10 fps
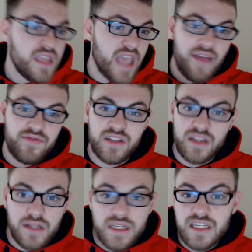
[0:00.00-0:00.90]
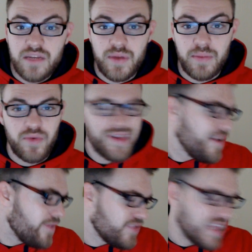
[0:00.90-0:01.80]
You have to listen to people.
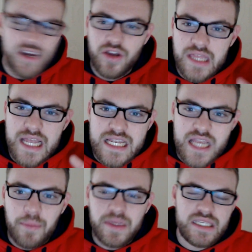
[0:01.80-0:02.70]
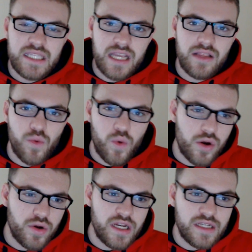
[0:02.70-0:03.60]
Even if they tell you the dumbest thing in the
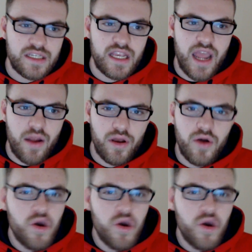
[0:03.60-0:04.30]
world in a scenario,